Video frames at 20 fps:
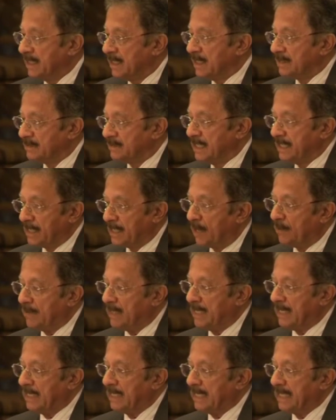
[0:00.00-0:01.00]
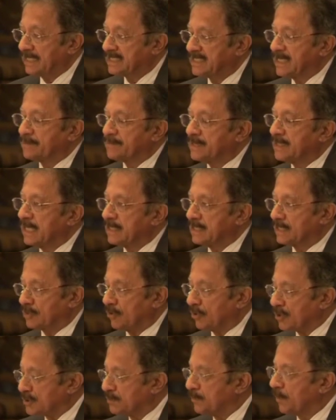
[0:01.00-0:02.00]
They're now accepted as a
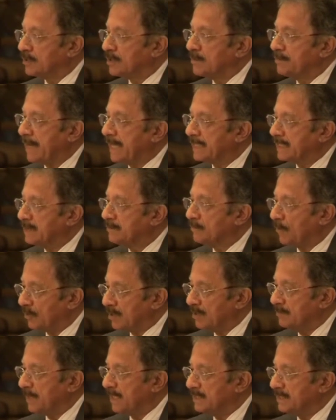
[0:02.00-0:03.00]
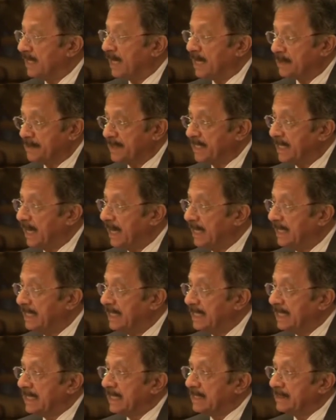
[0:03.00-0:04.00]
correspondent banking model by the RBI.
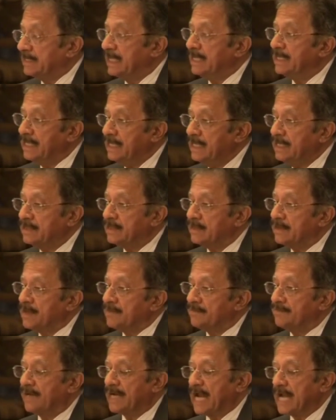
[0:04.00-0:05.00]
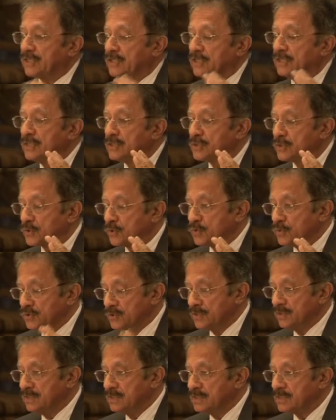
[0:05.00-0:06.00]
They link financial
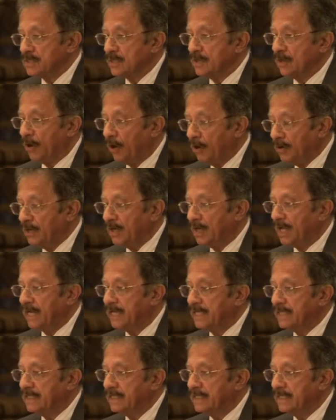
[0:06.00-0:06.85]
institutions online